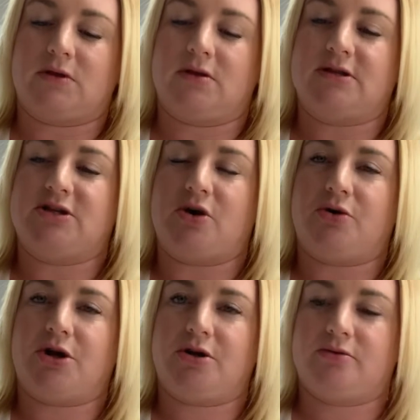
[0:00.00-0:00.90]
the
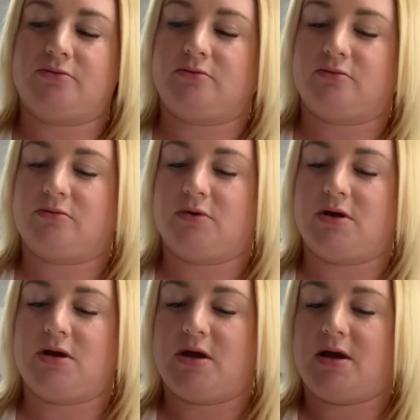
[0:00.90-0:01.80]
toner,
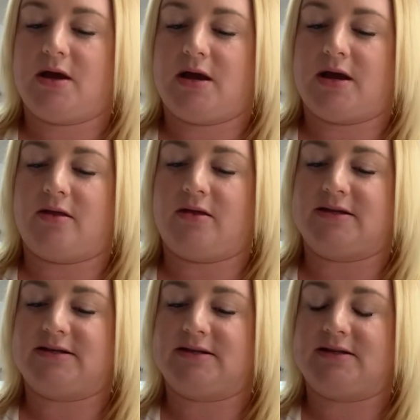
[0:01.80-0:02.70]
and then
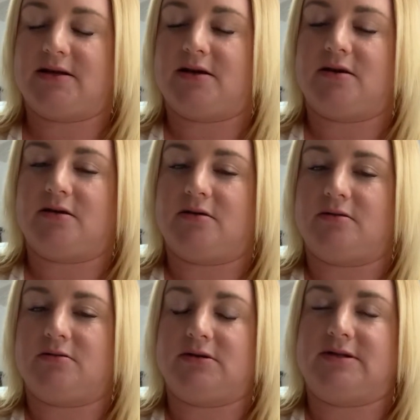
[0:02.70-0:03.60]
this is the
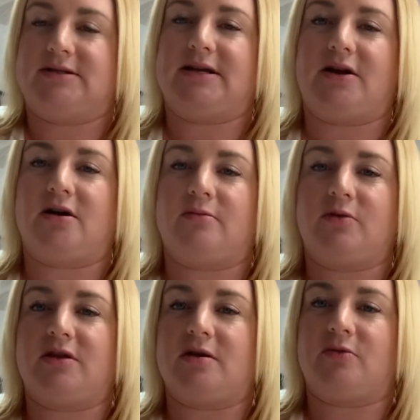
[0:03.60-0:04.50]
serum
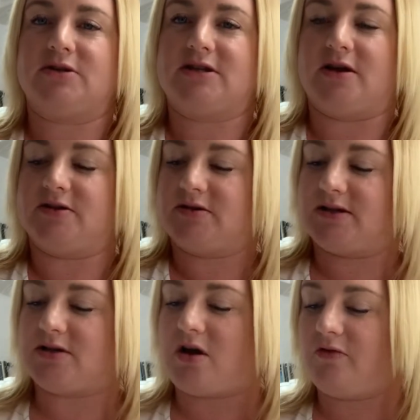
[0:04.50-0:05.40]
with Immortelle. So
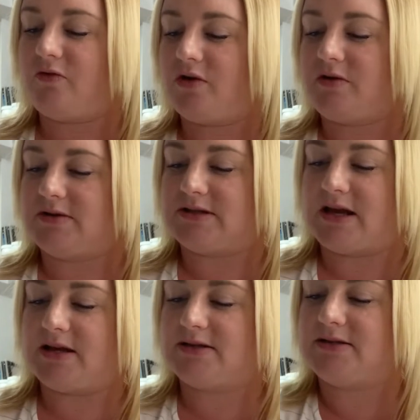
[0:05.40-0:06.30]
that's all 4 of those
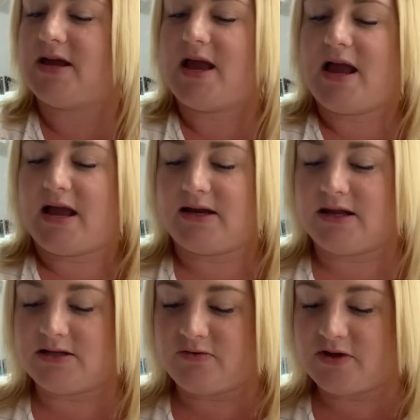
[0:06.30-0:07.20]
things, and
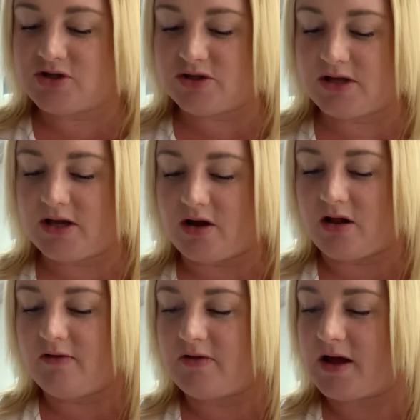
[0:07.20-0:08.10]
individually
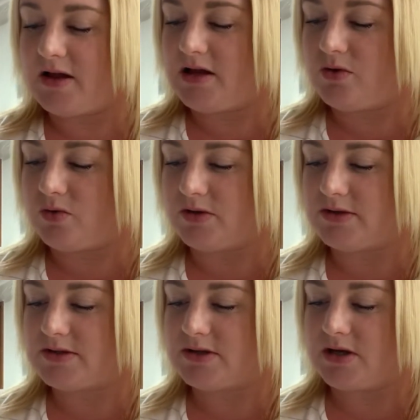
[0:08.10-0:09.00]
all of that
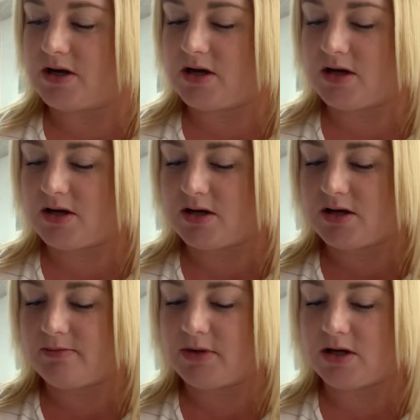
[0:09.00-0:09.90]
equals
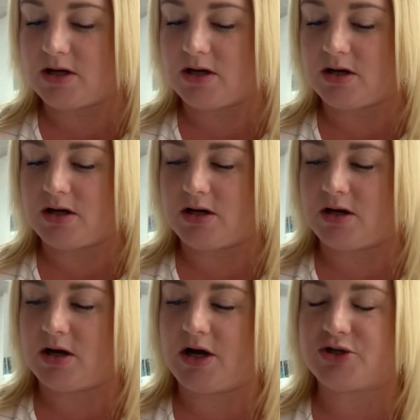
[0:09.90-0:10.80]

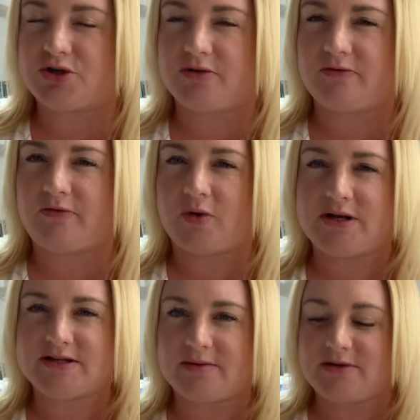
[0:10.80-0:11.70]

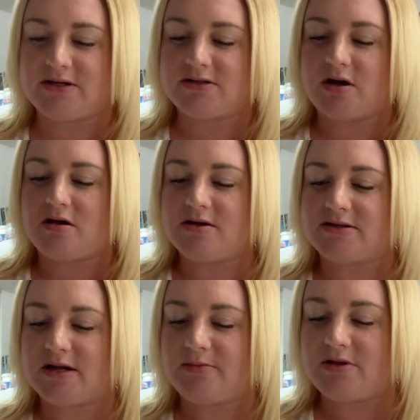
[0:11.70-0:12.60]
$140 something,
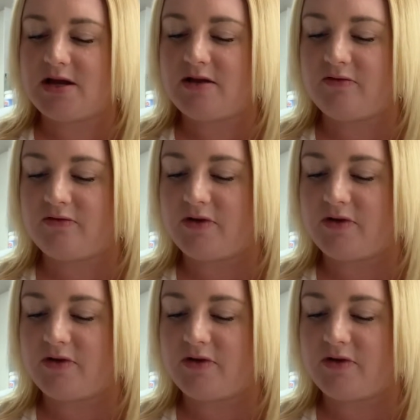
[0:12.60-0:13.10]
I believe.